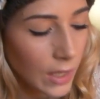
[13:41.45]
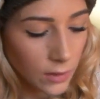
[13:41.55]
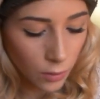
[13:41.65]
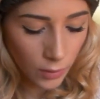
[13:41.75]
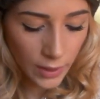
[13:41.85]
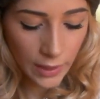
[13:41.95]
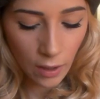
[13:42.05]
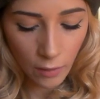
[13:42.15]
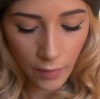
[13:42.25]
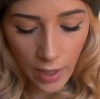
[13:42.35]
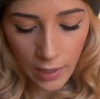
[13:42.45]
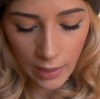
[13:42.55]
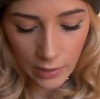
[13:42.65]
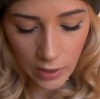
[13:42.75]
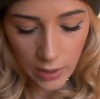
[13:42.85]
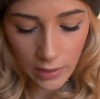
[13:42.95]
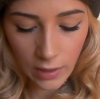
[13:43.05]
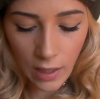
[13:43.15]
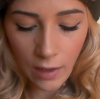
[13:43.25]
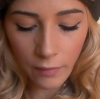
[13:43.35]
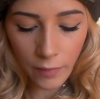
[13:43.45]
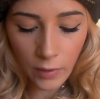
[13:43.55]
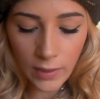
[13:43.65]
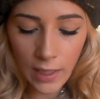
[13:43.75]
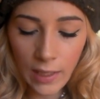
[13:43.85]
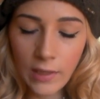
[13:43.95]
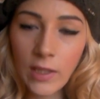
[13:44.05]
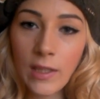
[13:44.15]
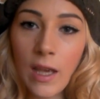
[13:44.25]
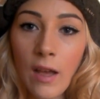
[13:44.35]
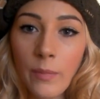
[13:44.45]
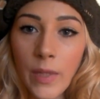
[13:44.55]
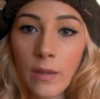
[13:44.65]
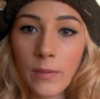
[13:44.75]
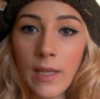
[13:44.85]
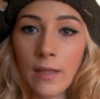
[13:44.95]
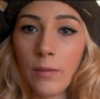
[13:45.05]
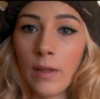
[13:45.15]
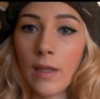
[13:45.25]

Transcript: Talking of eyelashes, false eyelashes I've been obsessed with,